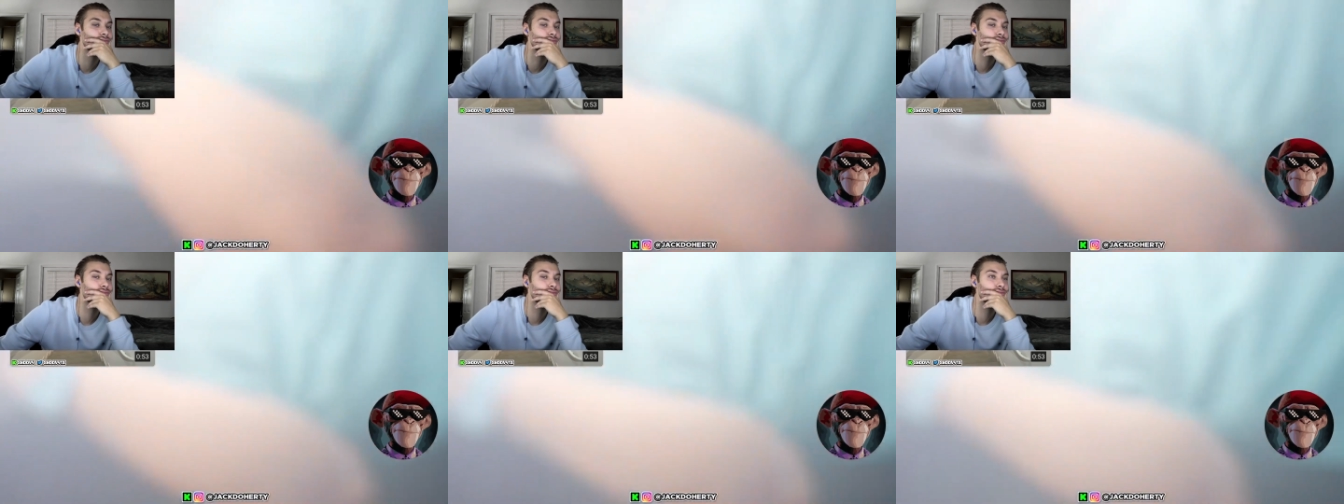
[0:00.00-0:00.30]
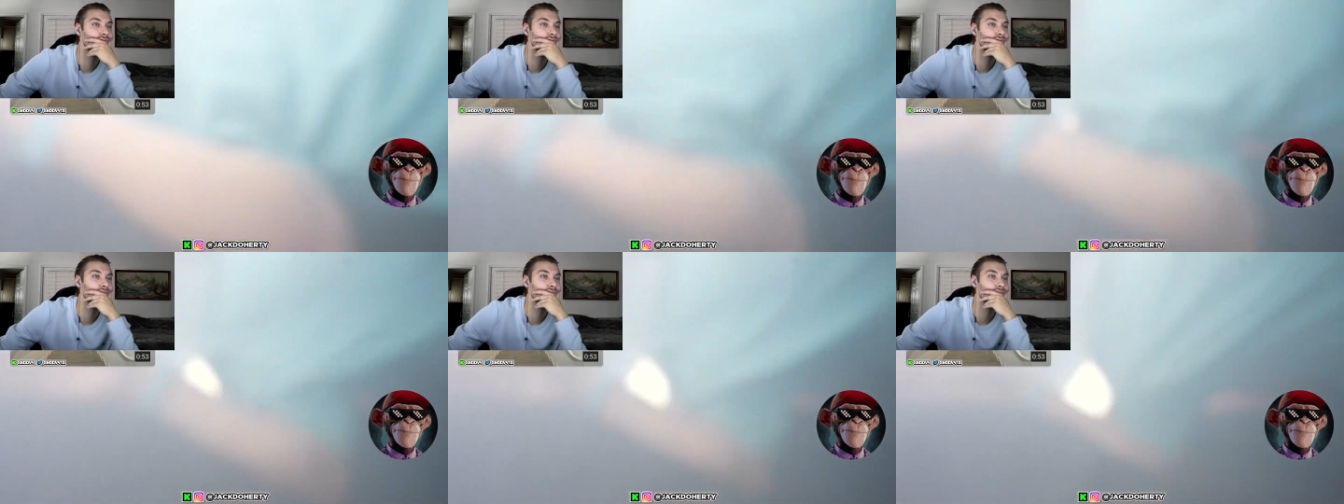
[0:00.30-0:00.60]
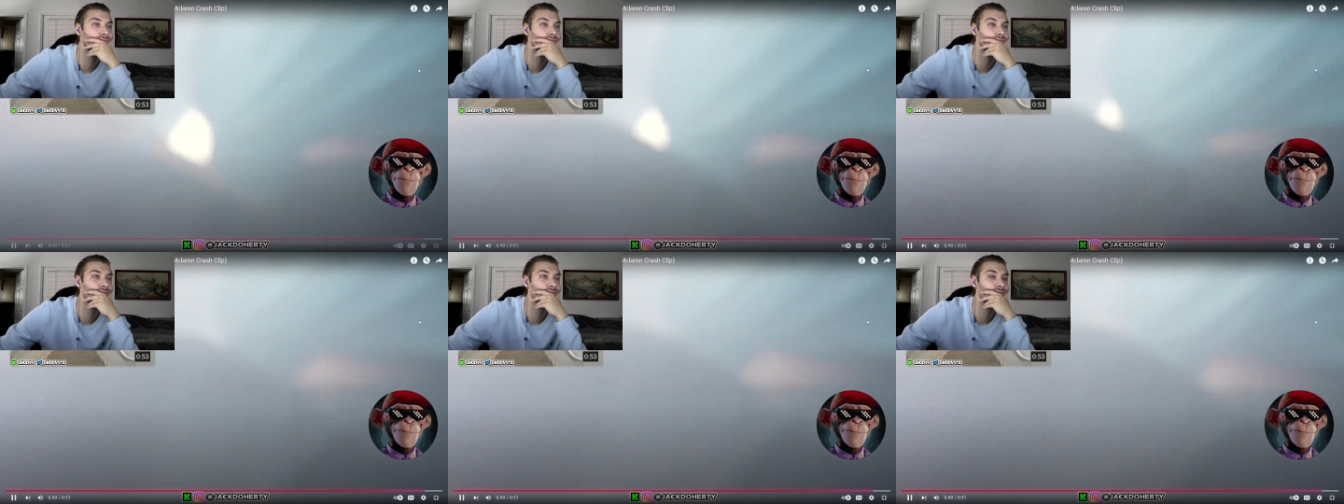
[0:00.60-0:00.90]
Michael.
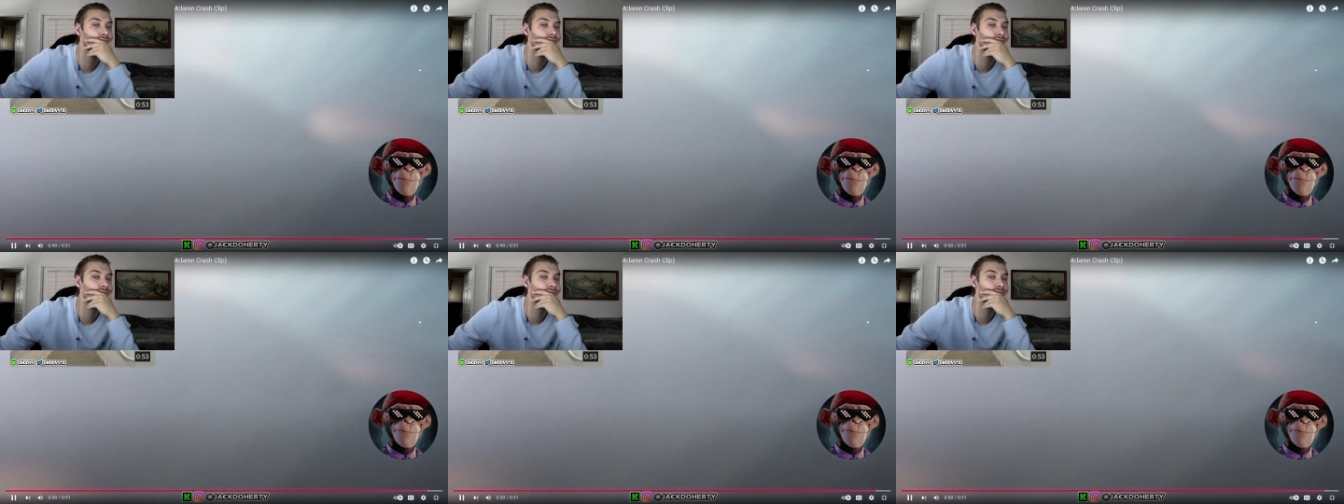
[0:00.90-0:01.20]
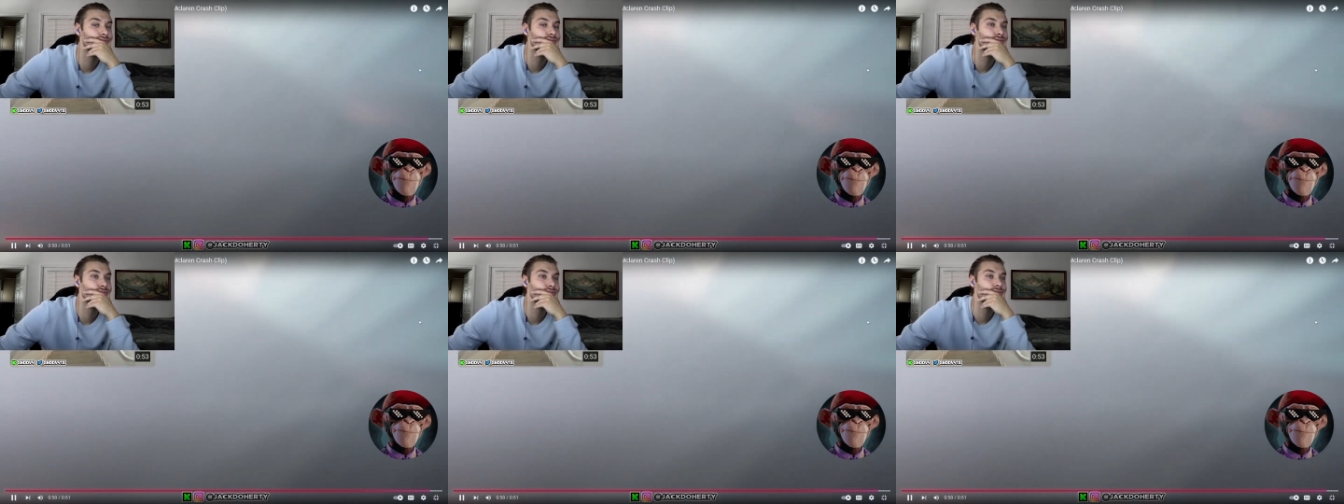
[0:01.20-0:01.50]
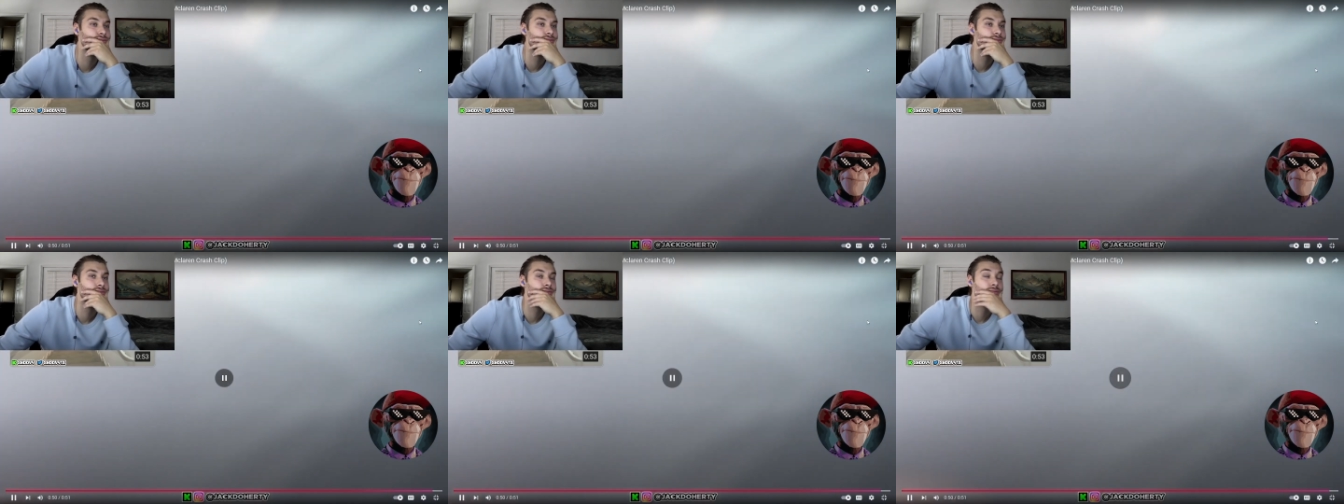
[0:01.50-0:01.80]

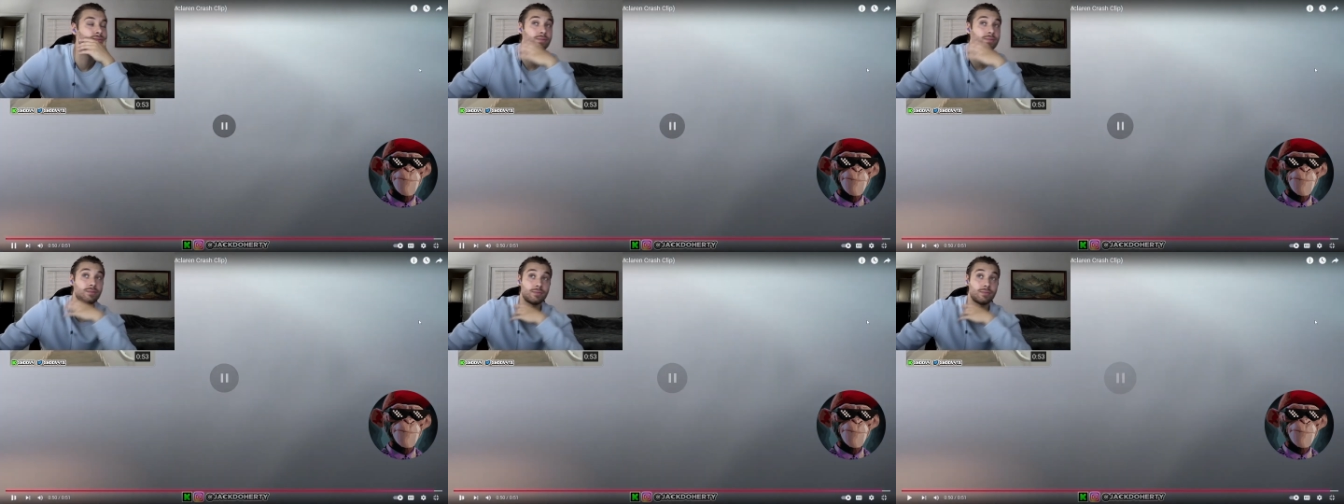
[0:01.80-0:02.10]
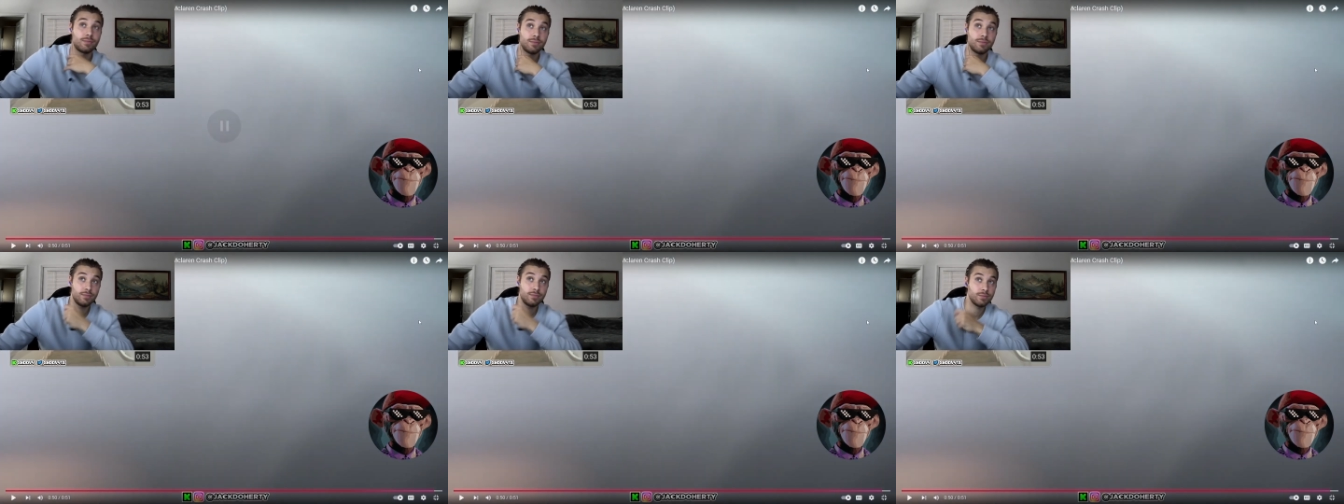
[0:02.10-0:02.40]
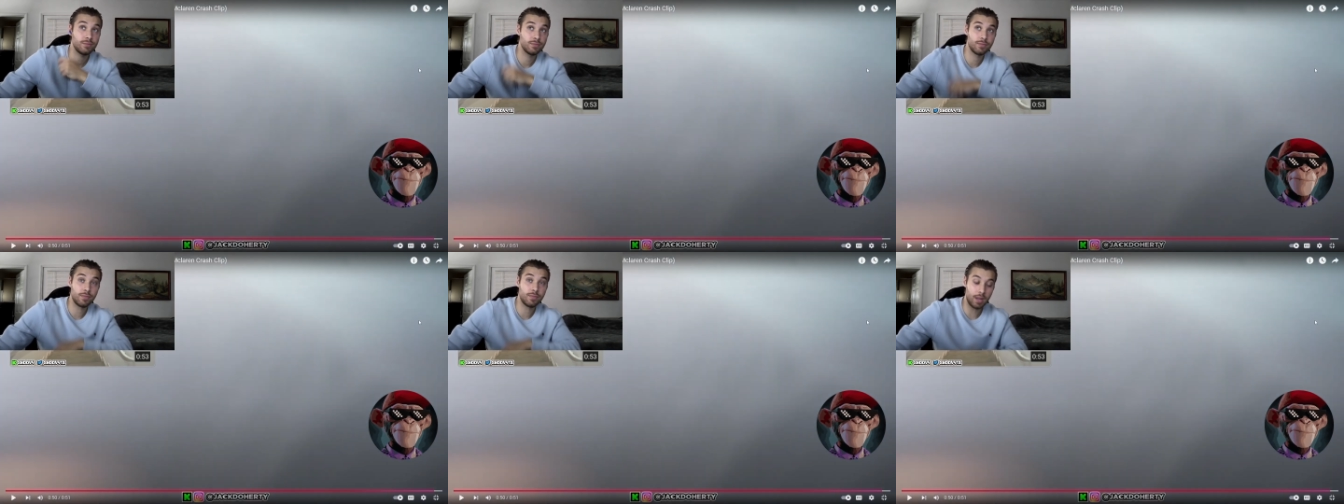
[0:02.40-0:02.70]
Kill. Oh.
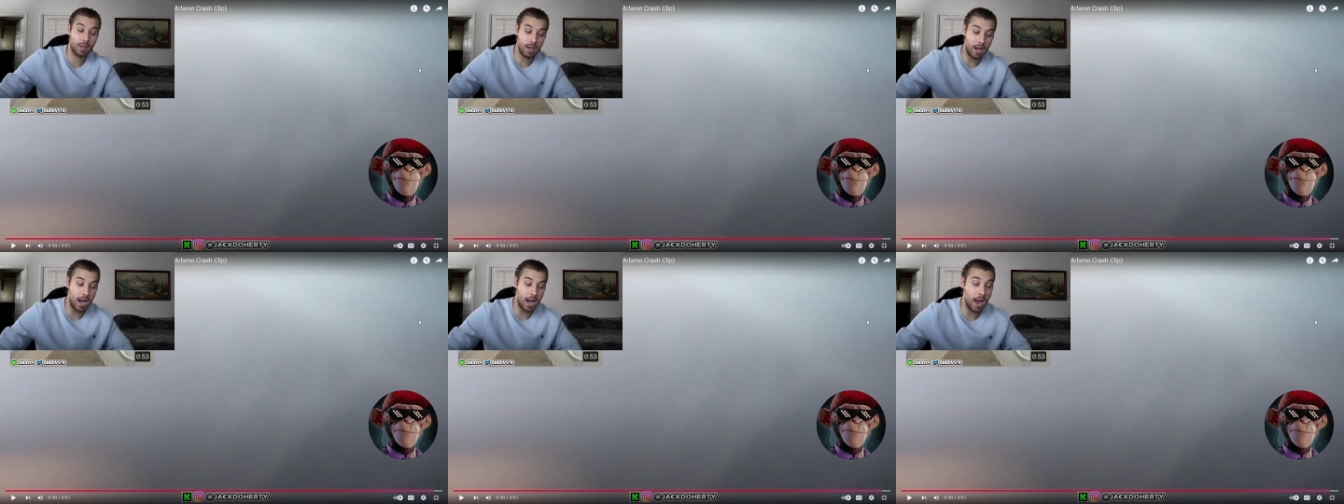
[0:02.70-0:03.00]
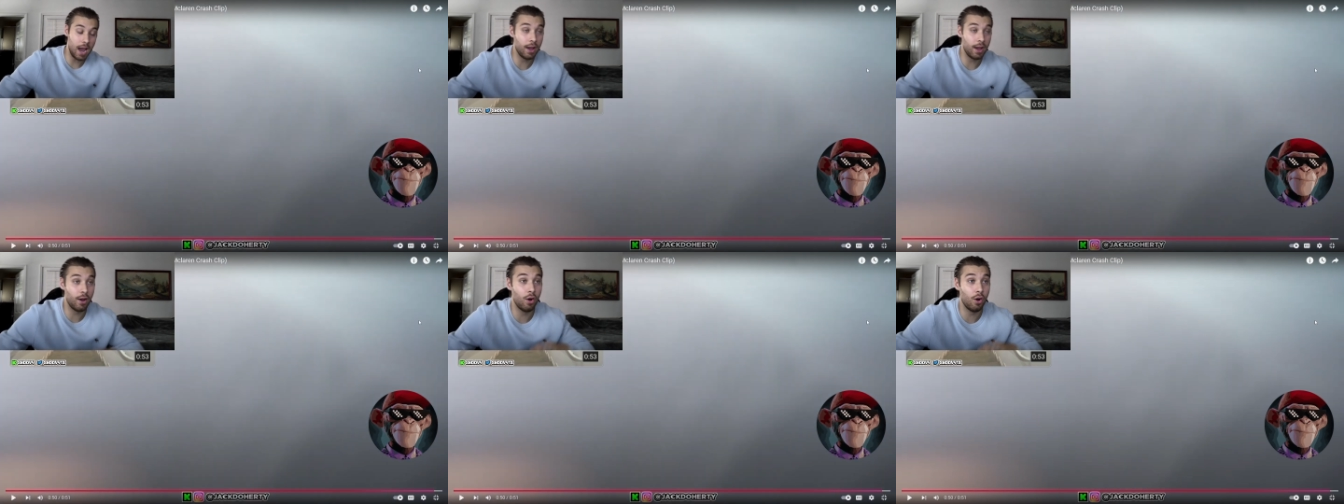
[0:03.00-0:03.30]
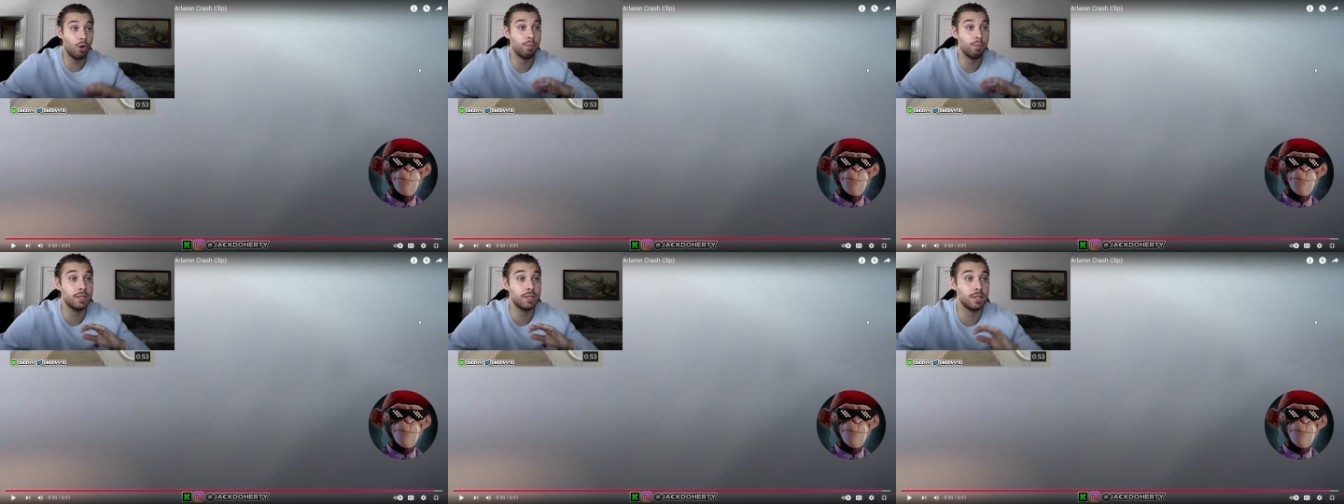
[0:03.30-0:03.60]
I hope
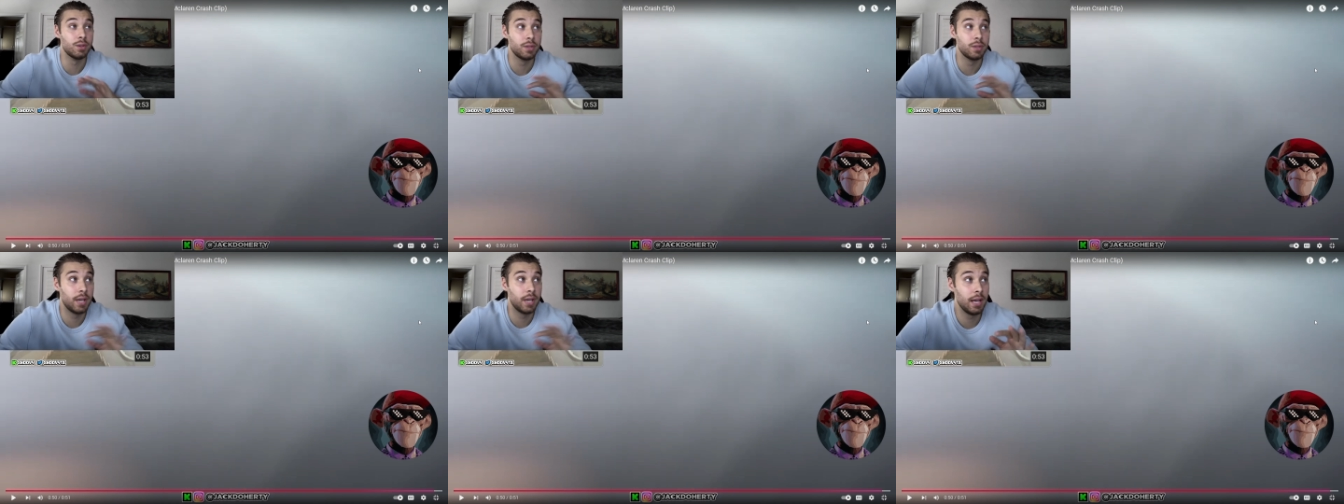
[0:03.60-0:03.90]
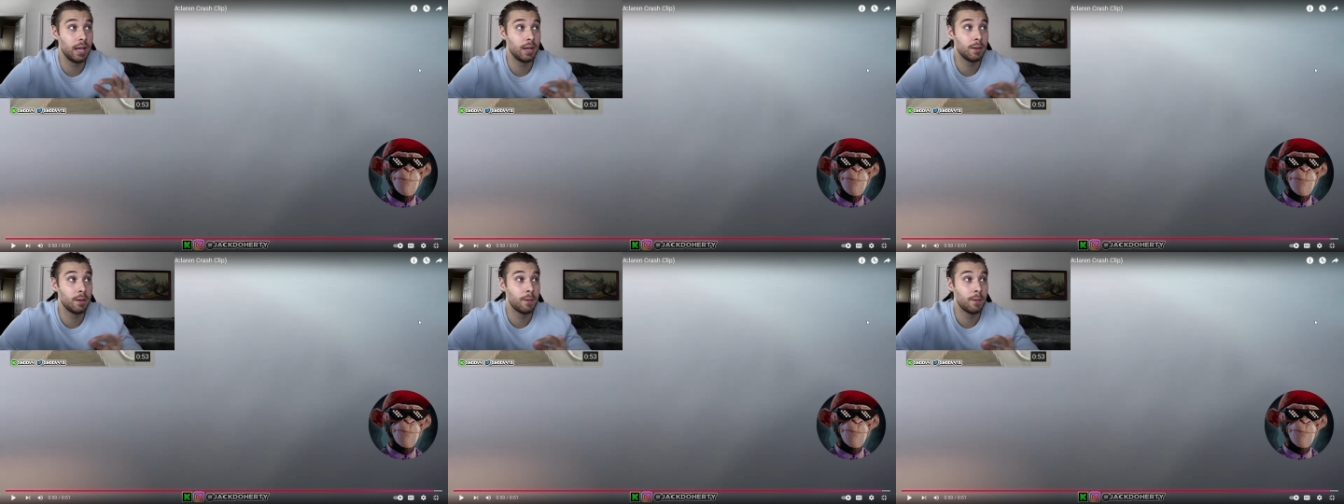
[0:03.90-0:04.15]
he's okay.